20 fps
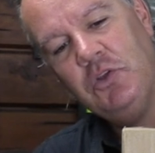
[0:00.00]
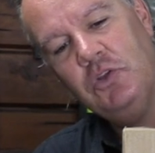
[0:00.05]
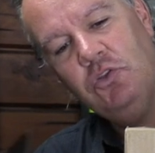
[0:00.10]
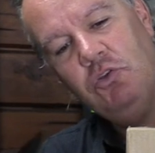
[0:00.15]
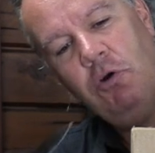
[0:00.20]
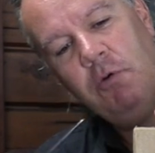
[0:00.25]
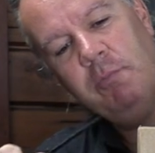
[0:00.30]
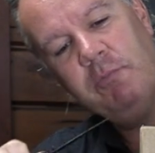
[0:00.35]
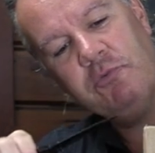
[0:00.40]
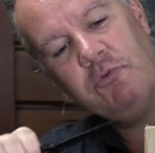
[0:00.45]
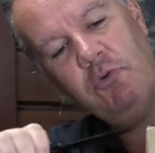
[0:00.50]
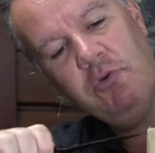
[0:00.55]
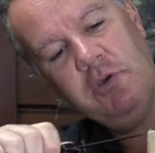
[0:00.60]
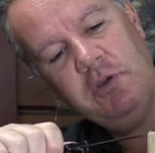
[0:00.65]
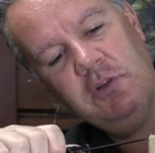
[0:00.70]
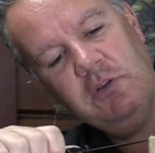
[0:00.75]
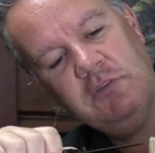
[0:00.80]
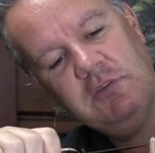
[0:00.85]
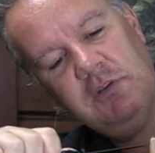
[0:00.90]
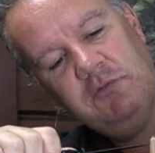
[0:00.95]
not
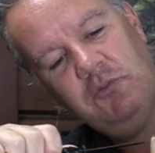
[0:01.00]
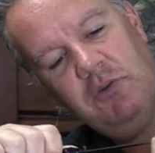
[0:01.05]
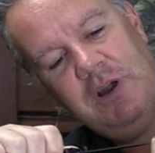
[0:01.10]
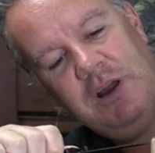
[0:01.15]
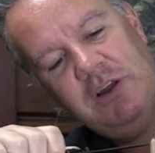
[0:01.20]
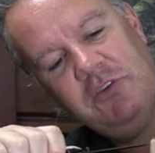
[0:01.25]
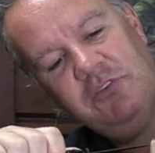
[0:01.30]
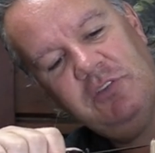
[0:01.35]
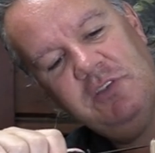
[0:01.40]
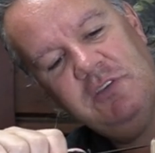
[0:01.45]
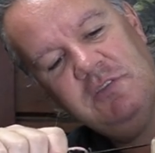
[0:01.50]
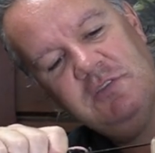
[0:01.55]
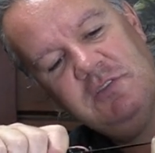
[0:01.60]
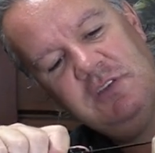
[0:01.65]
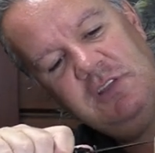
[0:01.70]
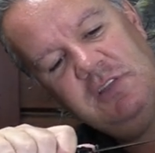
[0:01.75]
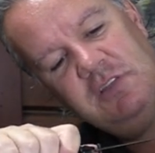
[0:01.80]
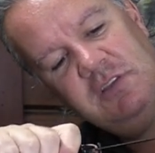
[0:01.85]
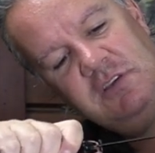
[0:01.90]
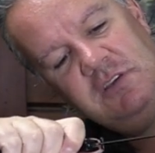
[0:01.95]
broken because I've not actually
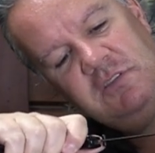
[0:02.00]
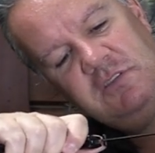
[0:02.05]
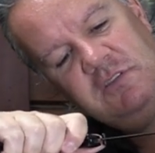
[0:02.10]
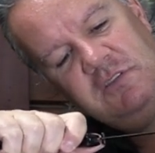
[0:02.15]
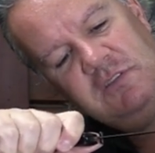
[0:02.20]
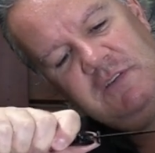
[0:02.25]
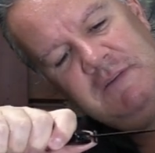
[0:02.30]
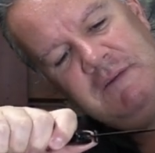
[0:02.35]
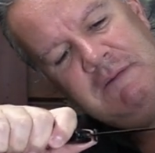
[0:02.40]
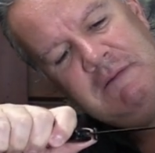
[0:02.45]
seen this